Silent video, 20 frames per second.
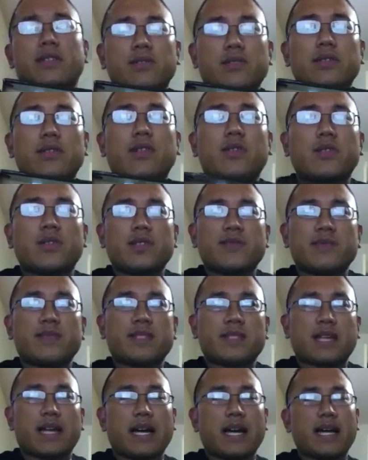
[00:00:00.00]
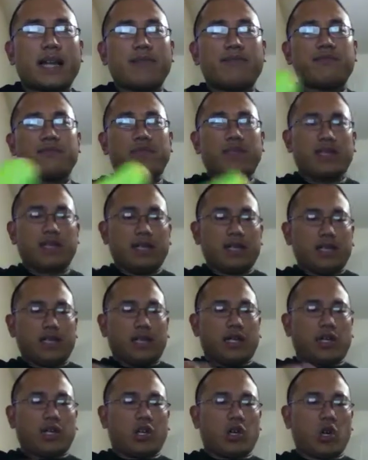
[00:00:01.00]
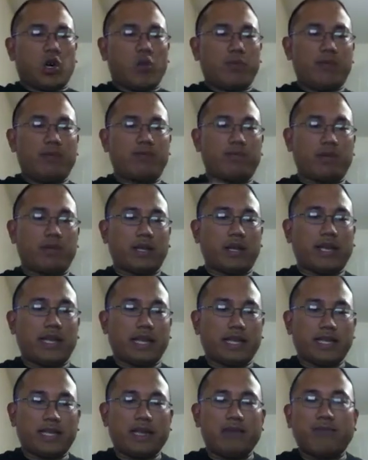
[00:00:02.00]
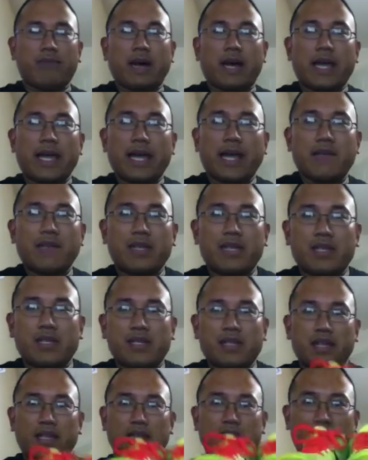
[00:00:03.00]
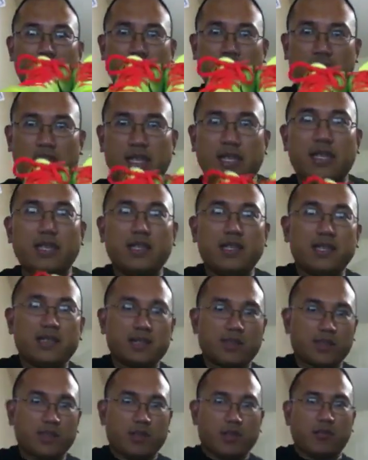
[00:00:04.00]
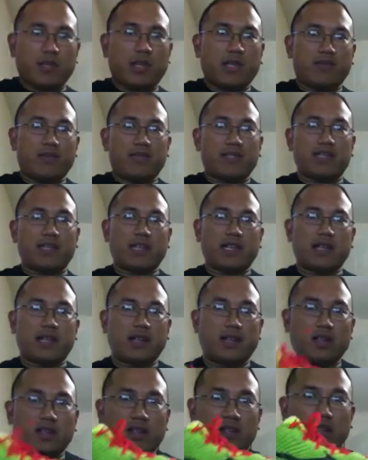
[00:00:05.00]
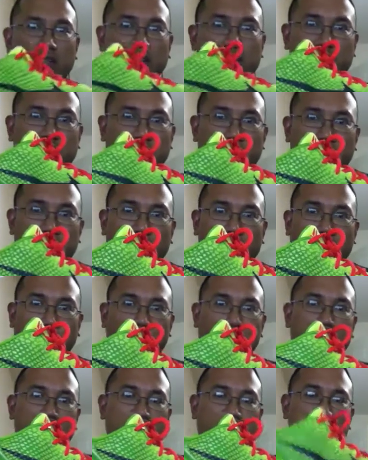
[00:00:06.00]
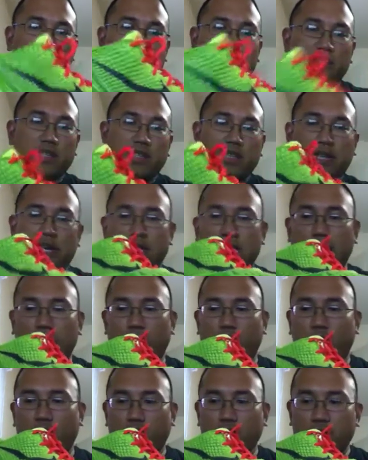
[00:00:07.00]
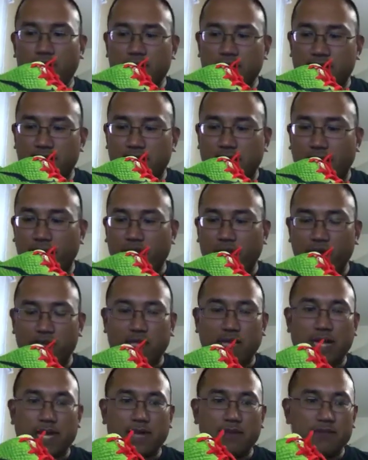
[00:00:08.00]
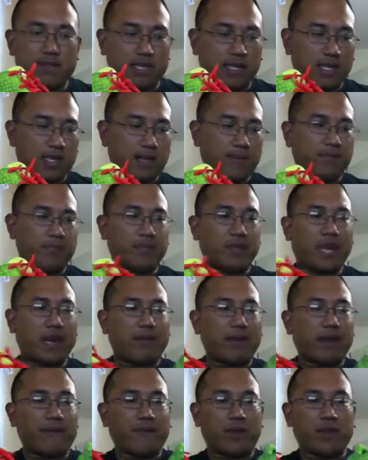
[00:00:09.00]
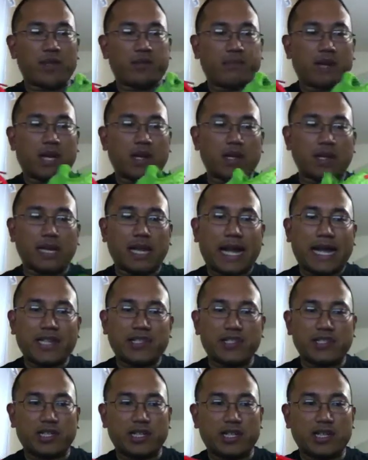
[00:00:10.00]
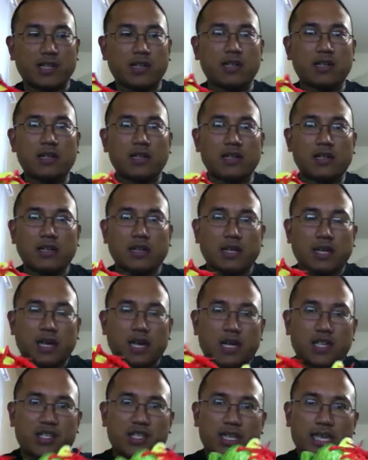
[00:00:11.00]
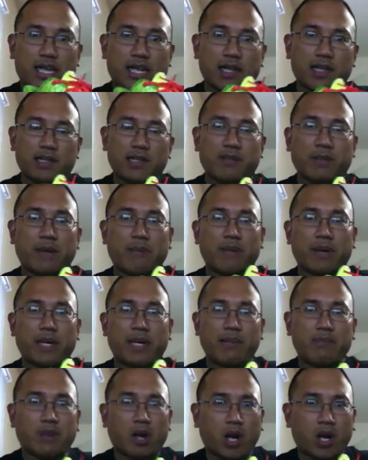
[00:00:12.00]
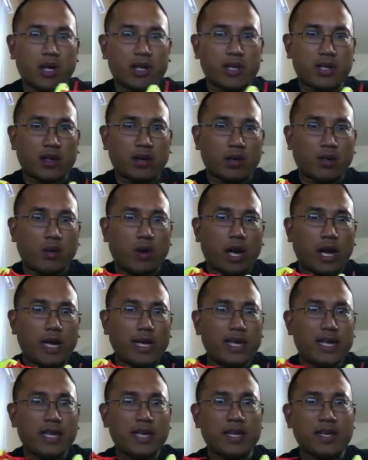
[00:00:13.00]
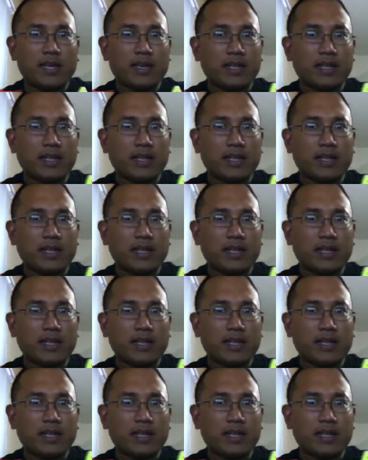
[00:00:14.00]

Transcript: during the Christmas time. Kobe played, I think, Miami in these little babies here, the Grinch. I've worn this several times. Got my first pair last year. Shout out to my buddy Mark in Hawaii.